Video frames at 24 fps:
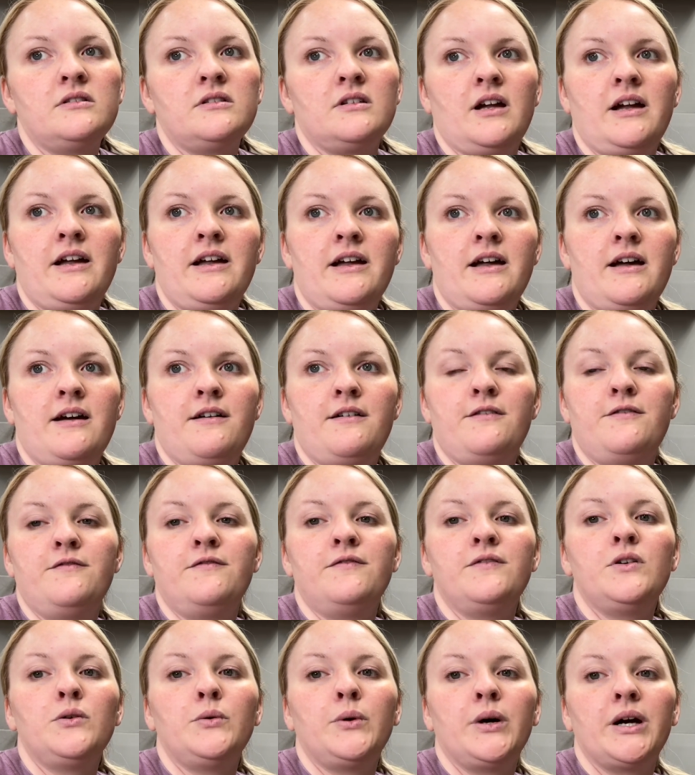I have
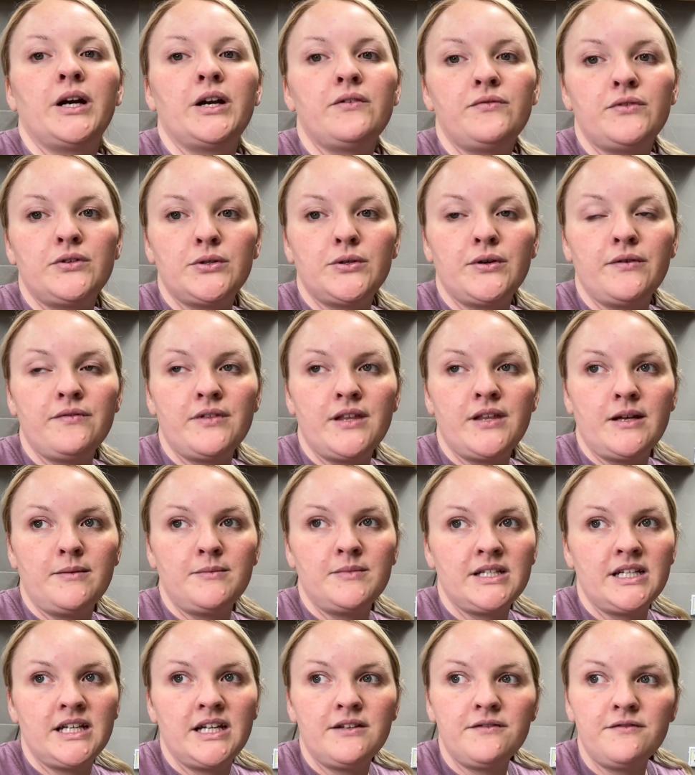quite a few of them
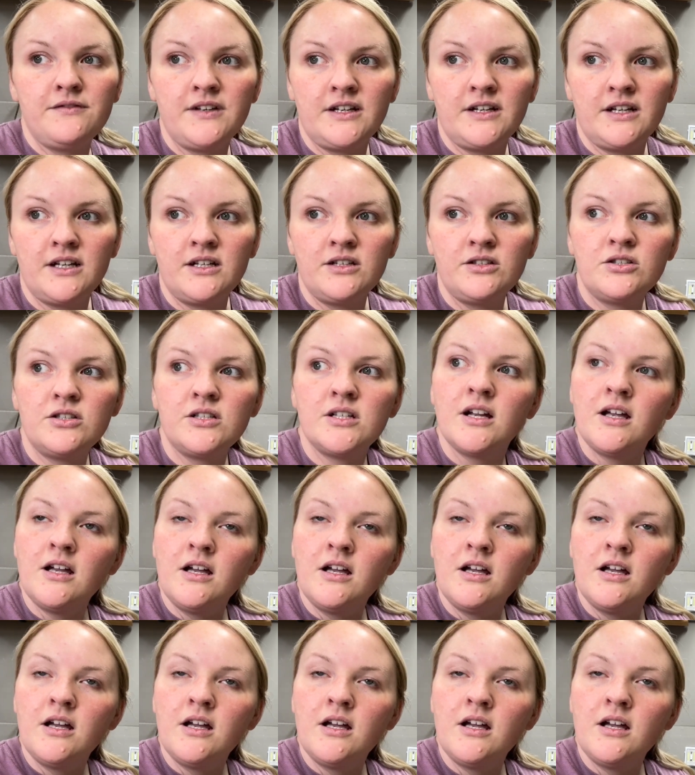to get finished.